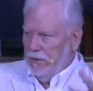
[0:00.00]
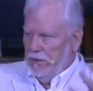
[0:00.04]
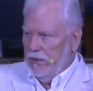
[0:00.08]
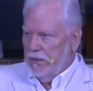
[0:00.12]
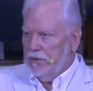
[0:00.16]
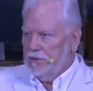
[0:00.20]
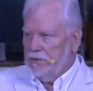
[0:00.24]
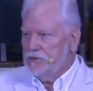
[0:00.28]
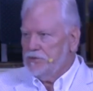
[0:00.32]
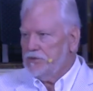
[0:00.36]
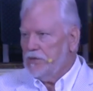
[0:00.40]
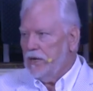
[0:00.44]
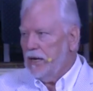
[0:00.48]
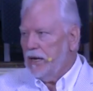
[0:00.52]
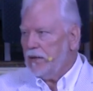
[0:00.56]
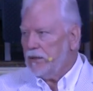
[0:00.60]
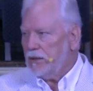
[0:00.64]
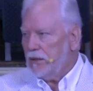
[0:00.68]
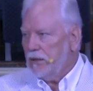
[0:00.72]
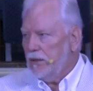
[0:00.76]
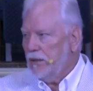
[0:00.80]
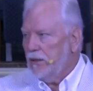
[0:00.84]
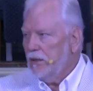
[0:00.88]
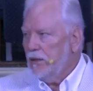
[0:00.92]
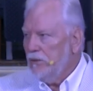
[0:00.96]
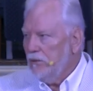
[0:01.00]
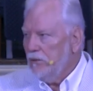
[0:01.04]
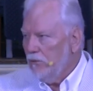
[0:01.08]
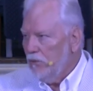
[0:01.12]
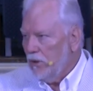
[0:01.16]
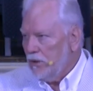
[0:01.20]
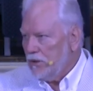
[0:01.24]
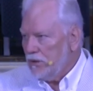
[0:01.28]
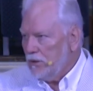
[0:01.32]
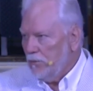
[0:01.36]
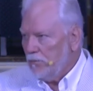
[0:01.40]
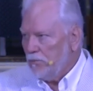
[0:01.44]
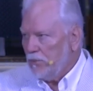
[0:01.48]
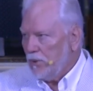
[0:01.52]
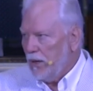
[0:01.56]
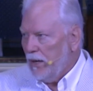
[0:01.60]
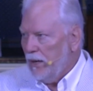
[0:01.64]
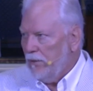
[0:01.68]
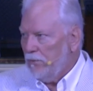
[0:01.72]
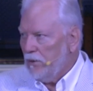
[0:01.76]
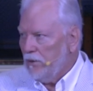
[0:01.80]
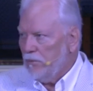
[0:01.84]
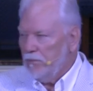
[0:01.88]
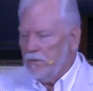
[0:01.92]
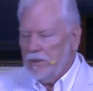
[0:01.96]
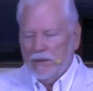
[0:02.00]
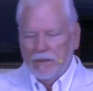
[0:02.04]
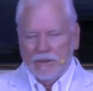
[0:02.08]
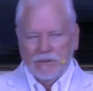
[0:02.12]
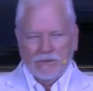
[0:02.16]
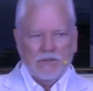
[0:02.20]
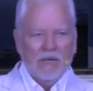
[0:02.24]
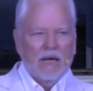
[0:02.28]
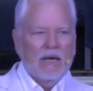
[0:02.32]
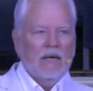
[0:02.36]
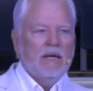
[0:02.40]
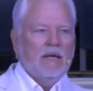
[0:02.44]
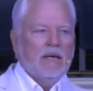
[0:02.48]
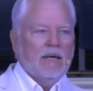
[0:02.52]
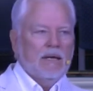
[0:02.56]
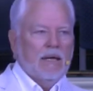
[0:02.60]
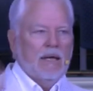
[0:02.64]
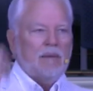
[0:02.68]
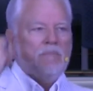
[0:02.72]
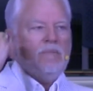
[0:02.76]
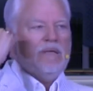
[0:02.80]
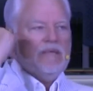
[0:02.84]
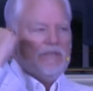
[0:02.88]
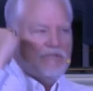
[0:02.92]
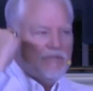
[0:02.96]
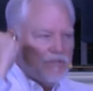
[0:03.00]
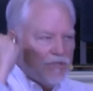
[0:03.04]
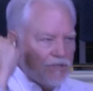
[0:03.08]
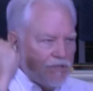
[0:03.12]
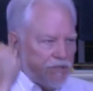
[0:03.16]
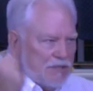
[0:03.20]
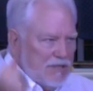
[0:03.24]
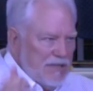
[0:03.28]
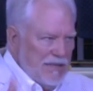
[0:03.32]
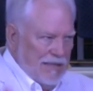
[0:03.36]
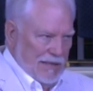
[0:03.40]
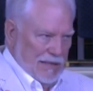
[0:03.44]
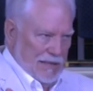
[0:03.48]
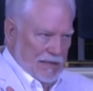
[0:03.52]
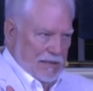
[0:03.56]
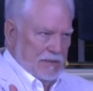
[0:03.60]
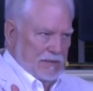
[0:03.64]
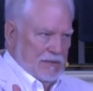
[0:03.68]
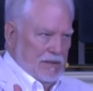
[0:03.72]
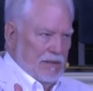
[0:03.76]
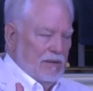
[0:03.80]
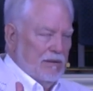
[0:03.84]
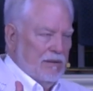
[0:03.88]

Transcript: exactly what the problem is. Let me see it.